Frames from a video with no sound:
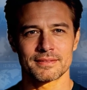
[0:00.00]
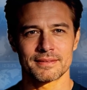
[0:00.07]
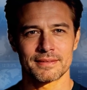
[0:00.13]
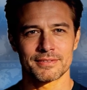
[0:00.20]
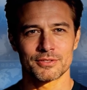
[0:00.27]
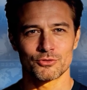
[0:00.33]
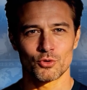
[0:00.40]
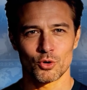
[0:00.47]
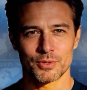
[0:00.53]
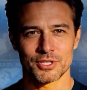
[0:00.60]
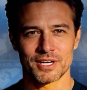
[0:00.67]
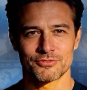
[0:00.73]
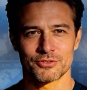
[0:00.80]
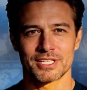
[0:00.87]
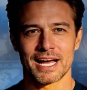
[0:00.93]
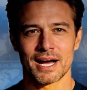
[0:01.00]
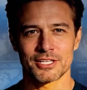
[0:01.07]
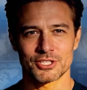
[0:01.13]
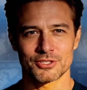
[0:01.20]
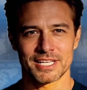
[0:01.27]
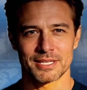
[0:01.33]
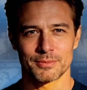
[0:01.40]
The formula for
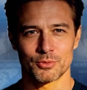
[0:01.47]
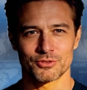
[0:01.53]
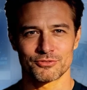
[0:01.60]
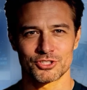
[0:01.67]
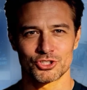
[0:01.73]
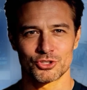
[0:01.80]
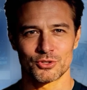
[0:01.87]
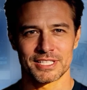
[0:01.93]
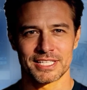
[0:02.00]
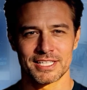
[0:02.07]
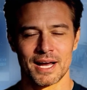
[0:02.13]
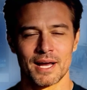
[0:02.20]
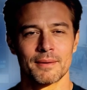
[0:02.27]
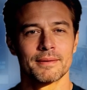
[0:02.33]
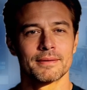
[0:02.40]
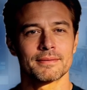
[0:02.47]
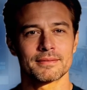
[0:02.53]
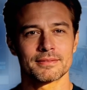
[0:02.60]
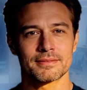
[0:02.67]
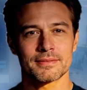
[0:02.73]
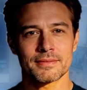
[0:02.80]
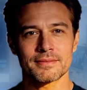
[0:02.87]
calculating provisional income?
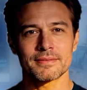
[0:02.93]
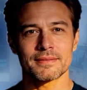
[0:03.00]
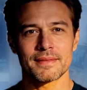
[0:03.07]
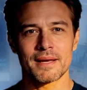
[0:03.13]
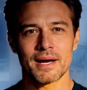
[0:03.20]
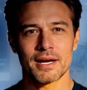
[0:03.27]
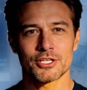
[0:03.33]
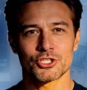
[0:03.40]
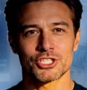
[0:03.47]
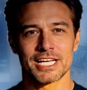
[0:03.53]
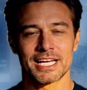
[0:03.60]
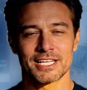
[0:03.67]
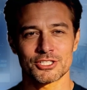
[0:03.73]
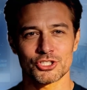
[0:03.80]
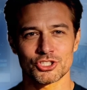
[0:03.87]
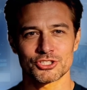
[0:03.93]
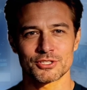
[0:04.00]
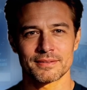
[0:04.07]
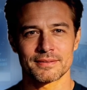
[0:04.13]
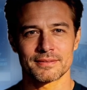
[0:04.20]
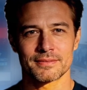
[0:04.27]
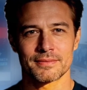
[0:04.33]
Unchanged.
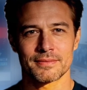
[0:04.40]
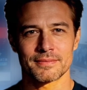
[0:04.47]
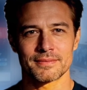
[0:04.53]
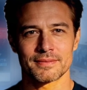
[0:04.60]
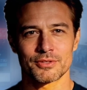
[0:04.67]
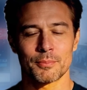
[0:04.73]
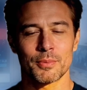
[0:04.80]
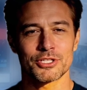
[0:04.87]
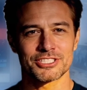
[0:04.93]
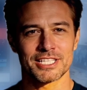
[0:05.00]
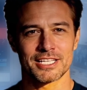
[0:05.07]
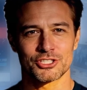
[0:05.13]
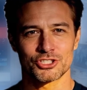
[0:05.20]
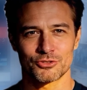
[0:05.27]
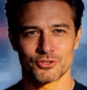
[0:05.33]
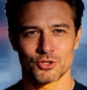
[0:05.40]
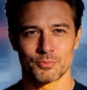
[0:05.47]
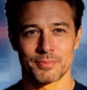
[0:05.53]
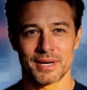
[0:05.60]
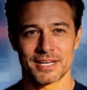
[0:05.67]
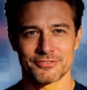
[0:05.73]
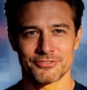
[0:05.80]
The percentage of your
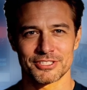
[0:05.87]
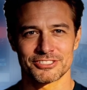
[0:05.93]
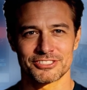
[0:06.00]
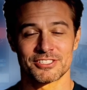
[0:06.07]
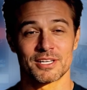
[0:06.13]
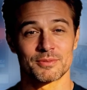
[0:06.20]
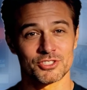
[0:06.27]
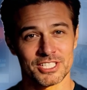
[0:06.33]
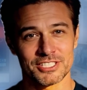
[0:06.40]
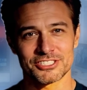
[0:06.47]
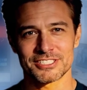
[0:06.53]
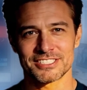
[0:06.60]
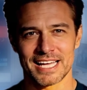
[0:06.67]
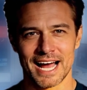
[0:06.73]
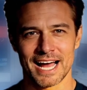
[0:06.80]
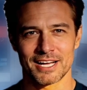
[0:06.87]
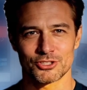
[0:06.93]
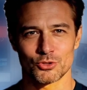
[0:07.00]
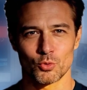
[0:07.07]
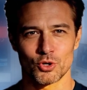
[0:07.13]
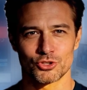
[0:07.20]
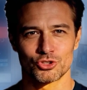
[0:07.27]
benefits subject to tax
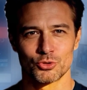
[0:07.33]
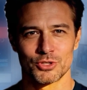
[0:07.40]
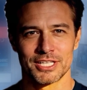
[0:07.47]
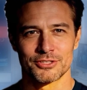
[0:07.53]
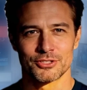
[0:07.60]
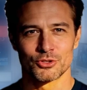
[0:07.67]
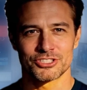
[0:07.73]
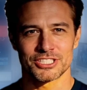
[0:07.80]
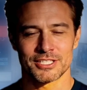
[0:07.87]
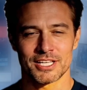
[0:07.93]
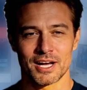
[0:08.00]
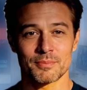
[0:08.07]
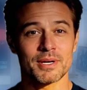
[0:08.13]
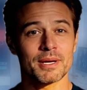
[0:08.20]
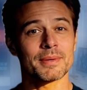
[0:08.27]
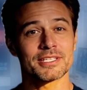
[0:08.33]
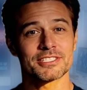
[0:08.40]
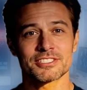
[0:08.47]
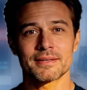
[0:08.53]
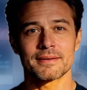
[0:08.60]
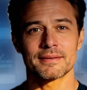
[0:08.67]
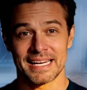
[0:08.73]
once you hit those income
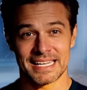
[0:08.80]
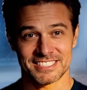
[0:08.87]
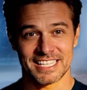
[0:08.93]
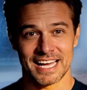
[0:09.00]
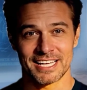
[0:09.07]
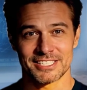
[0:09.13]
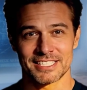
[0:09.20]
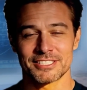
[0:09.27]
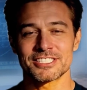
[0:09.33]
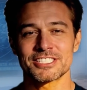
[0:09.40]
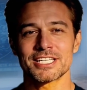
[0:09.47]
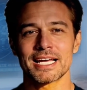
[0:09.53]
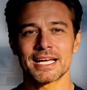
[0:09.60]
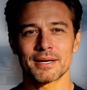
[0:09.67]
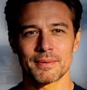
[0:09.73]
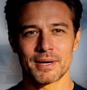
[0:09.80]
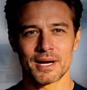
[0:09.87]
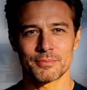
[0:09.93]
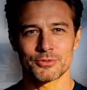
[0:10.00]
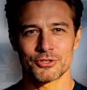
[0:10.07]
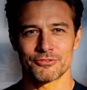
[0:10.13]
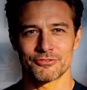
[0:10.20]
limits? Exactly the same.
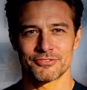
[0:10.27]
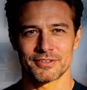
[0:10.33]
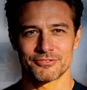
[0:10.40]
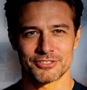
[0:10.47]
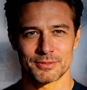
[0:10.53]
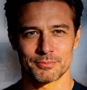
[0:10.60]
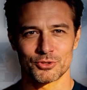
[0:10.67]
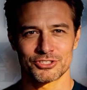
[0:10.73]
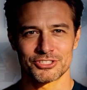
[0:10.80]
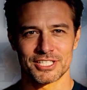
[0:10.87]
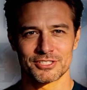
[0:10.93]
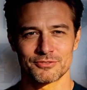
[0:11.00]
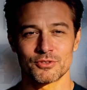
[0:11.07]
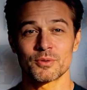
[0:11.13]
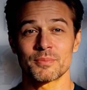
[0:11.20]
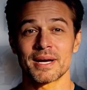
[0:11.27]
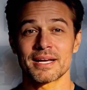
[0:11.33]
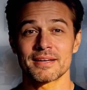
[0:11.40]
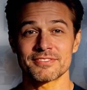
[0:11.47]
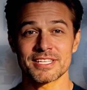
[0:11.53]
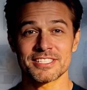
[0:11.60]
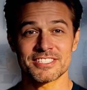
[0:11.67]
Up to 50% of your
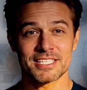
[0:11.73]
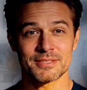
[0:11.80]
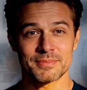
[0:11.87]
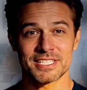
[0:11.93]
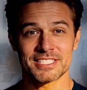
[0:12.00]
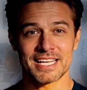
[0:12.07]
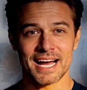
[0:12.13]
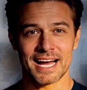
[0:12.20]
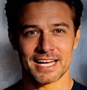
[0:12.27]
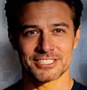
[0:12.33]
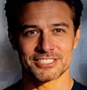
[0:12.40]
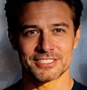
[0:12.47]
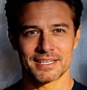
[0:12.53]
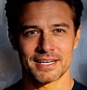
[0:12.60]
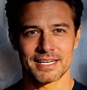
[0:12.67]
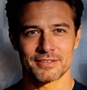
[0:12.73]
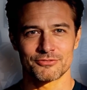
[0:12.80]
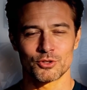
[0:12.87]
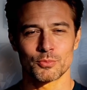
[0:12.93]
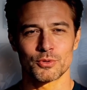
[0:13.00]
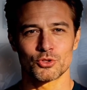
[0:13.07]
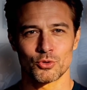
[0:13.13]
benefits can be taxed, if
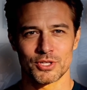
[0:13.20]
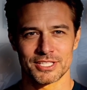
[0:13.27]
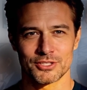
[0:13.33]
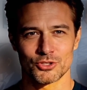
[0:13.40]
you're between